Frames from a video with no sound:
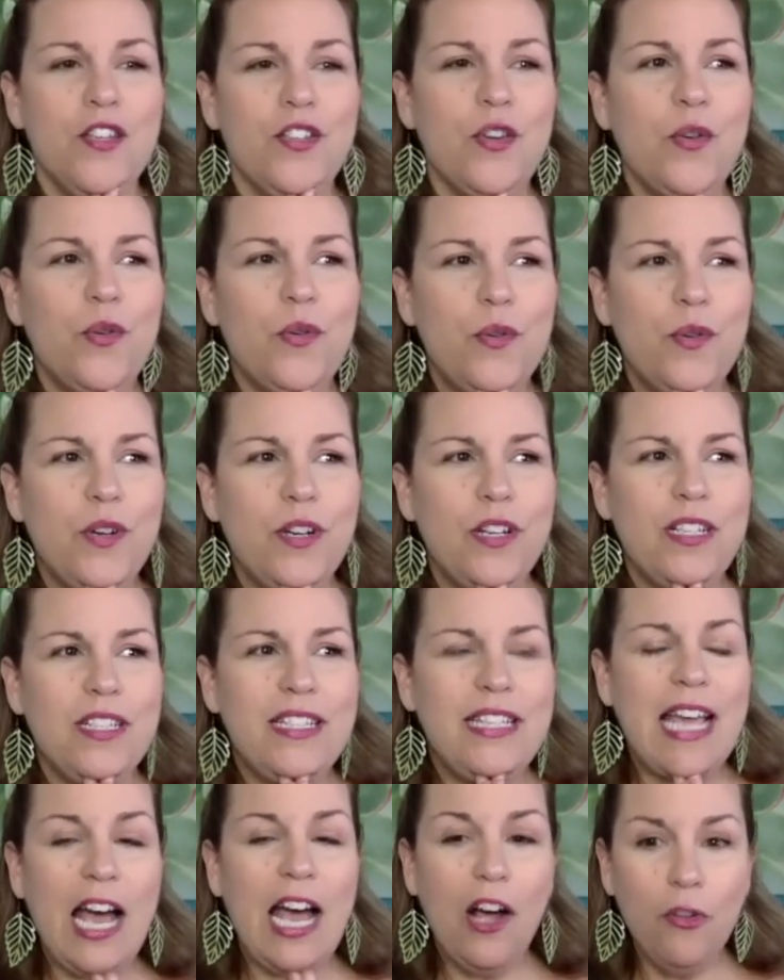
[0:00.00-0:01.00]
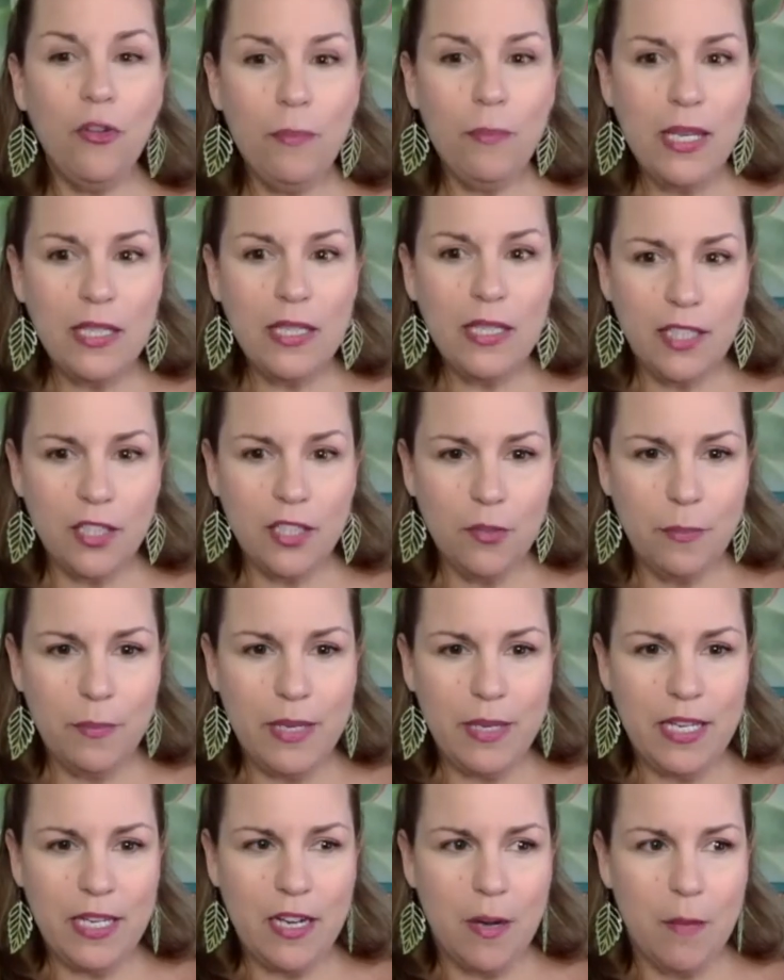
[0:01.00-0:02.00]
So tell me a little
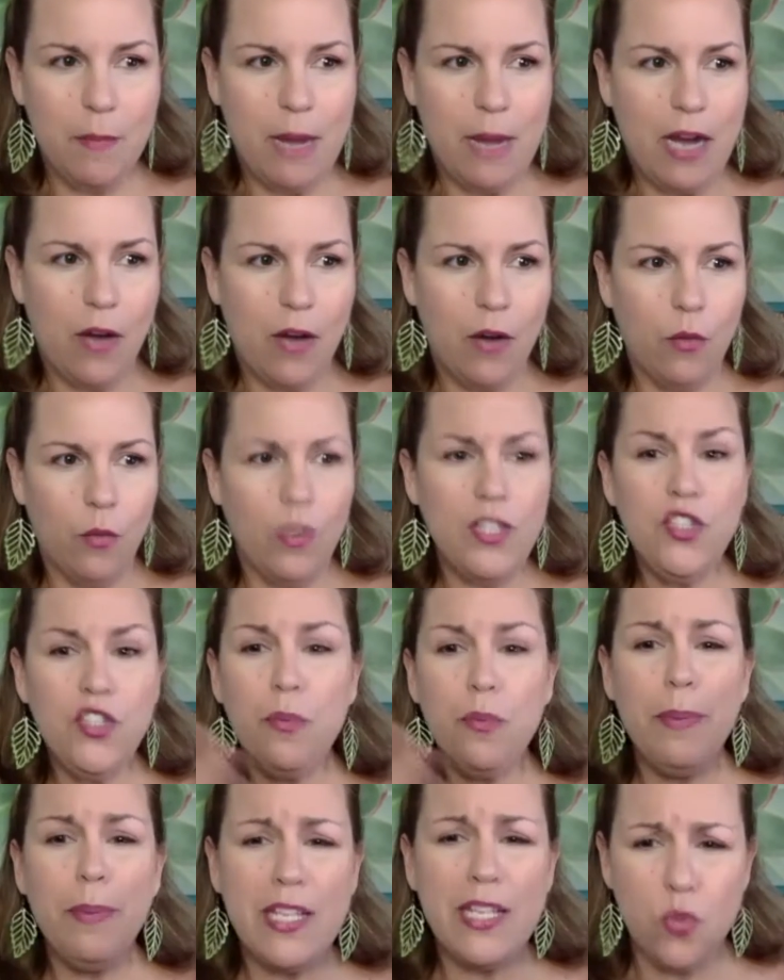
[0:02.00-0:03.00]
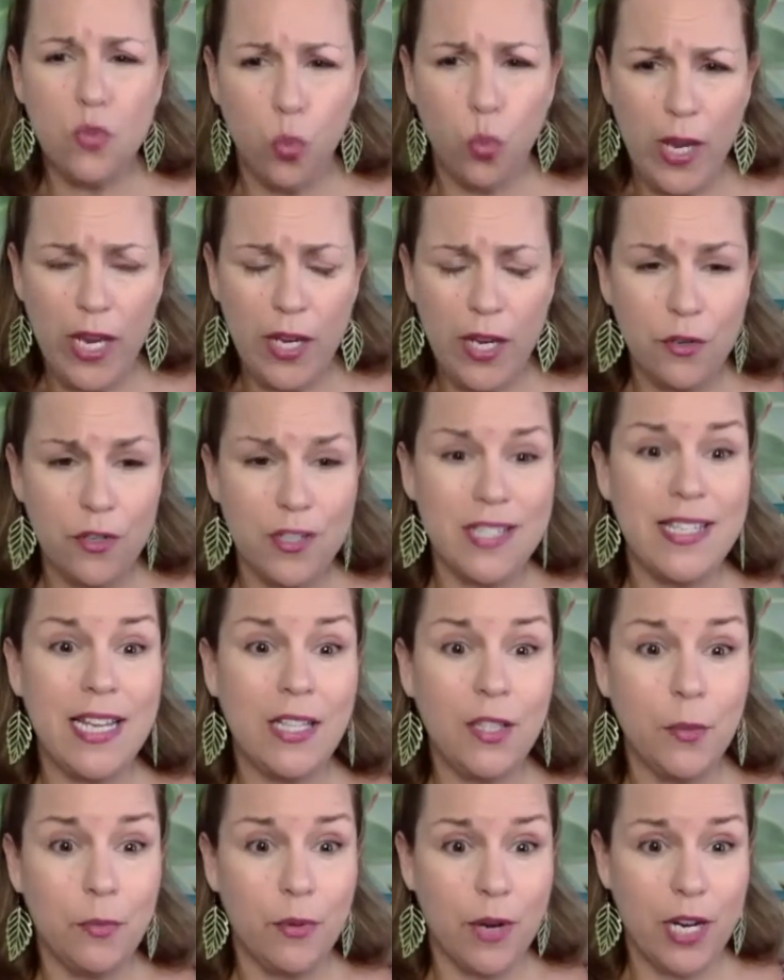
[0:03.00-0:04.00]
bit about, what's your biggest win or
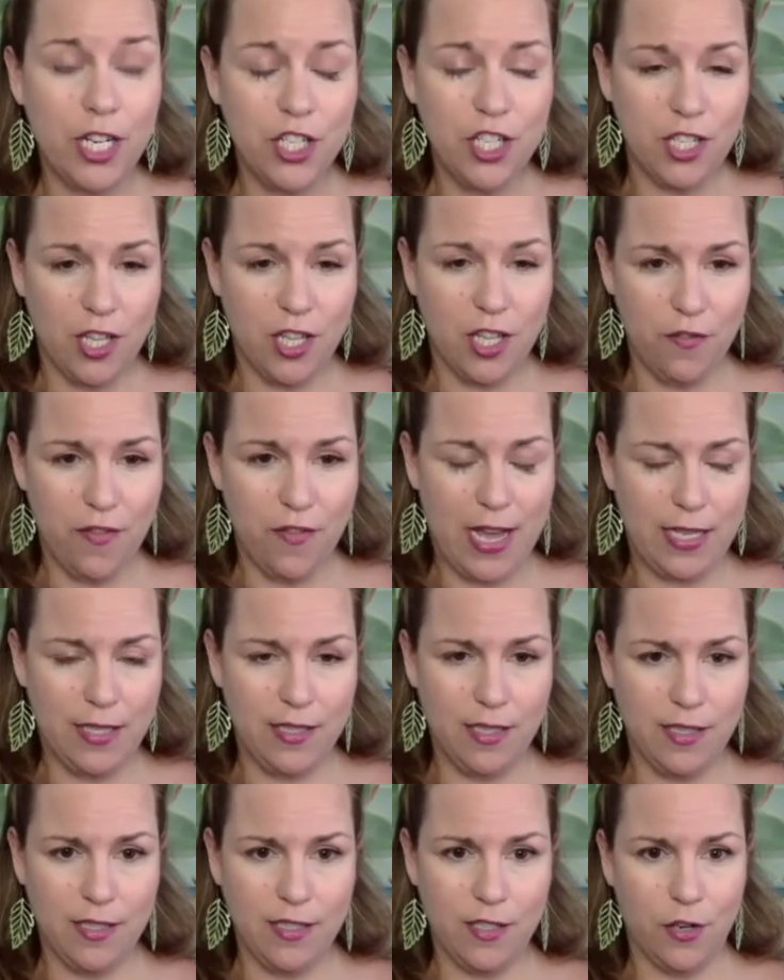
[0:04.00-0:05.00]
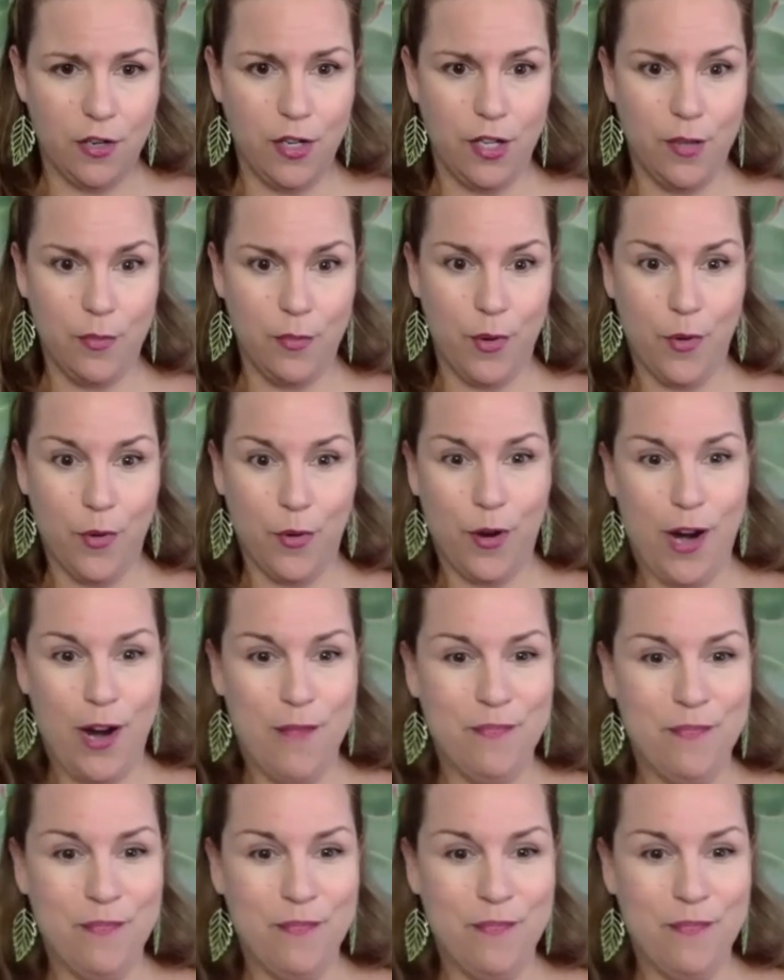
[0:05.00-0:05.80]
celebration that you've had since starting the program?